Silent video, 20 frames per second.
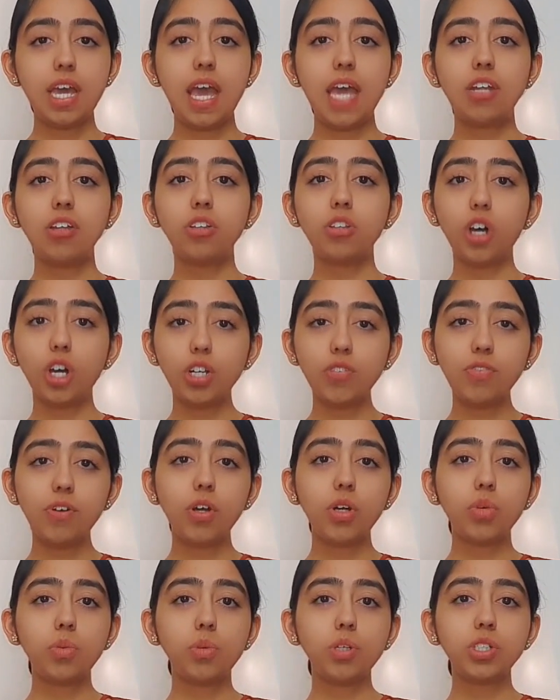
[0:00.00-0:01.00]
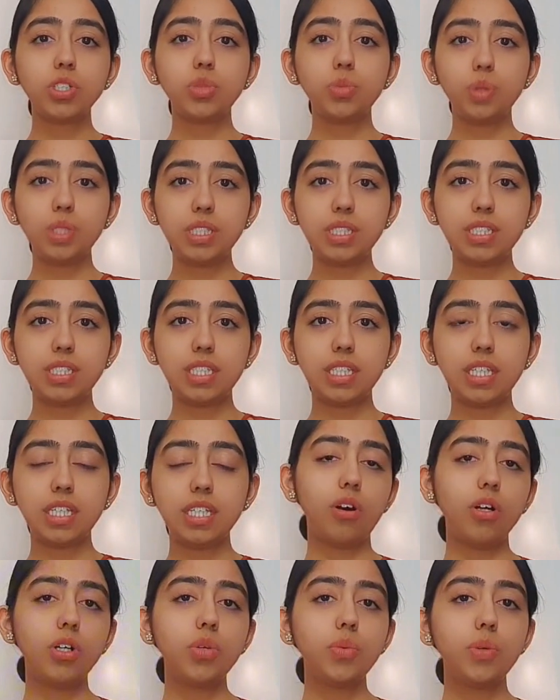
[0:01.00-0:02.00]
And a lot of artworks we see,
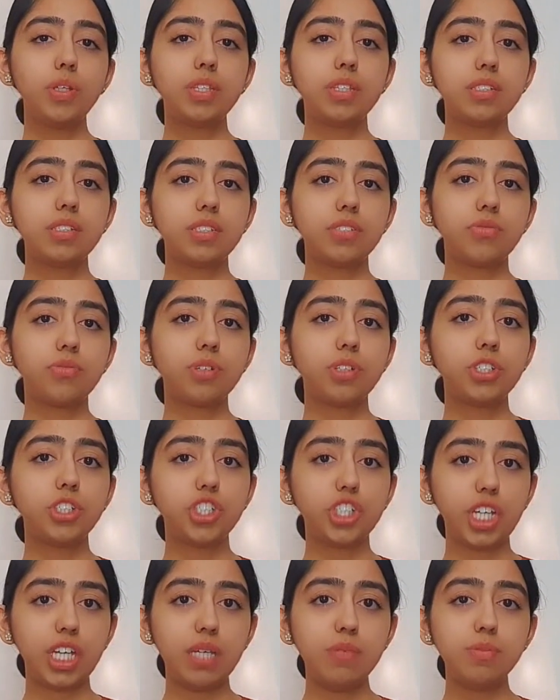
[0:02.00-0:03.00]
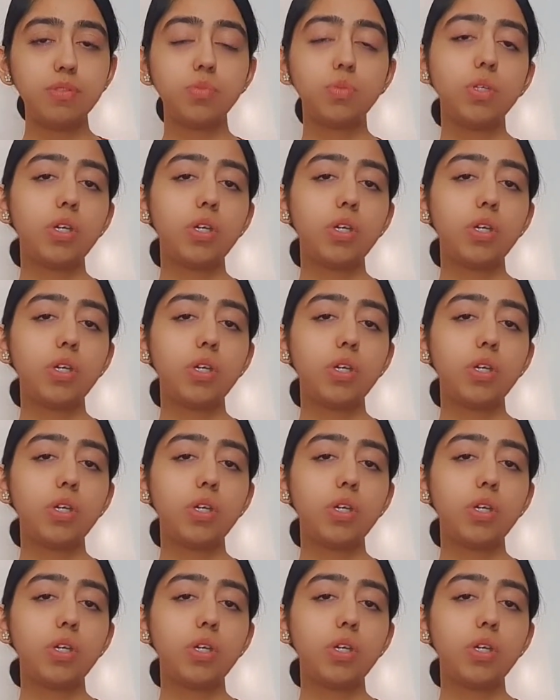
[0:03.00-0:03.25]
along with different shapes,